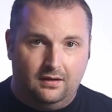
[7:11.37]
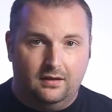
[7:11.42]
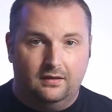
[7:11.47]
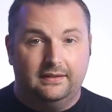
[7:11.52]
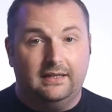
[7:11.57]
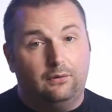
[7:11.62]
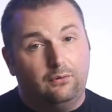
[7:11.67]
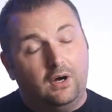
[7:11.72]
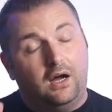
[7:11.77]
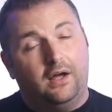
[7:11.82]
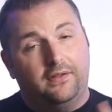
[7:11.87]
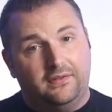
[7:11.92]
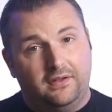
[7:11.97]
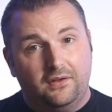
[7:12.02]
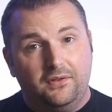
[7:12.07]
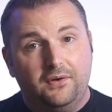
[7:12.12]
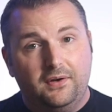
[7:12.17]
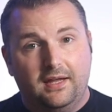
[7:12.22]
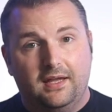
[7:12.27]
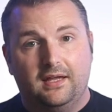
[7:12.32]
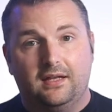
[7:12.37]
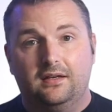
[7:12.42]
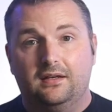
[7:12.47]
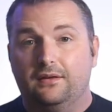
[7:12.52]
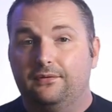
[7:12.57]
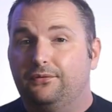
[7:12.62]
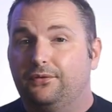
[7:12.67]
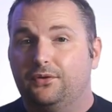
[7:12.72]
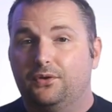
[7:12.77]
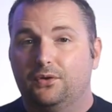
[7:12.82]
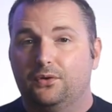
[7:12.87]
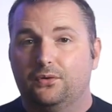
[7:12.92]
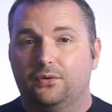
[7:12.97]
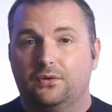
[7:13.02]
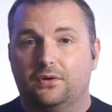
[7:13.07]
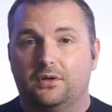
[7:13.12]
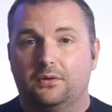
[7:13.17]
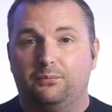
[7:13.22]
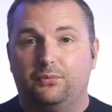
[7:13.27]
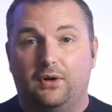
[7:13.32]
Now, on the other hand, if
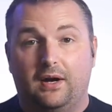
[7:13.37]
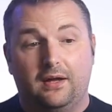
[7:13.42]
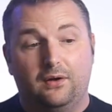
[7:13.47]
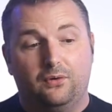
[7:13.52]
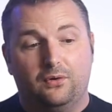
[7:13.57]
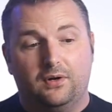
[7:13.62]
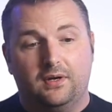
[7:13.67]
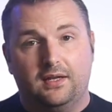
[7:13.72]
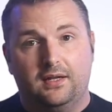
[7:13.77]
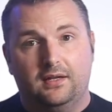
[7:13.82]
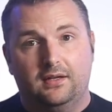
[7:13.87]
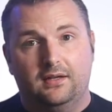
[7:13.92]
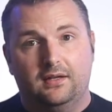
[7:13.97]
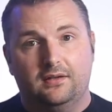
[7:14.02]
your priority